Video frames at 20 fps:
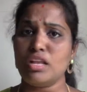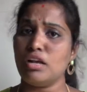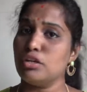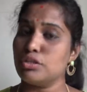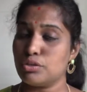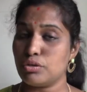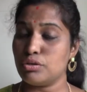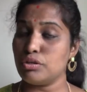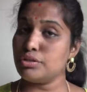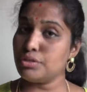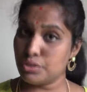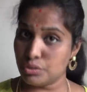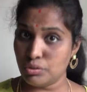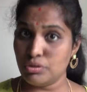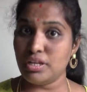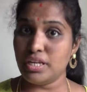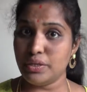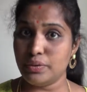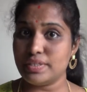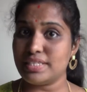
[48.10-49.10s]
So the
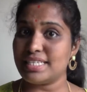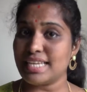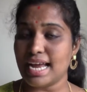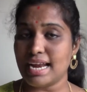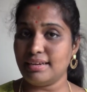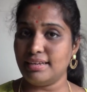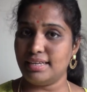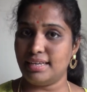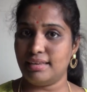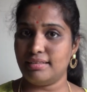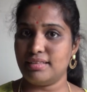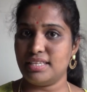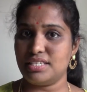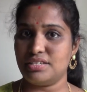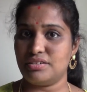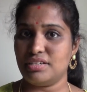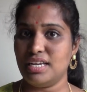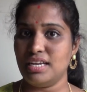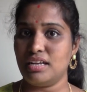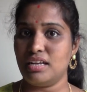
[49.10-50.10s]
sooner you start taking this
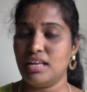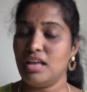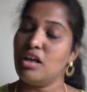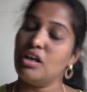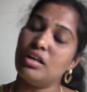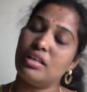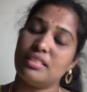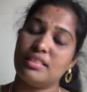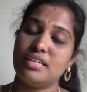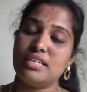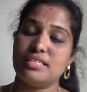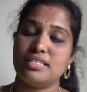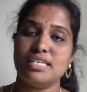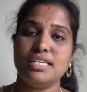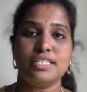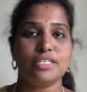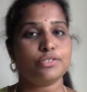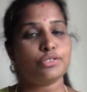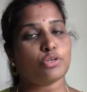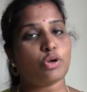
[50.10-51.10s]
drink, the
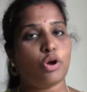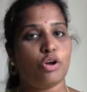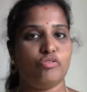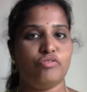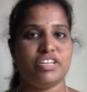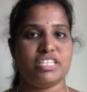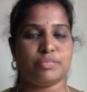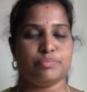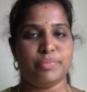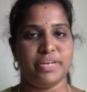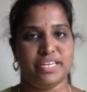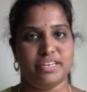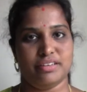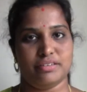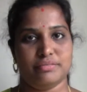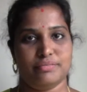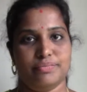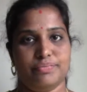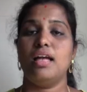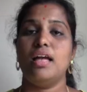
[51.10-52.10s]
result is always better.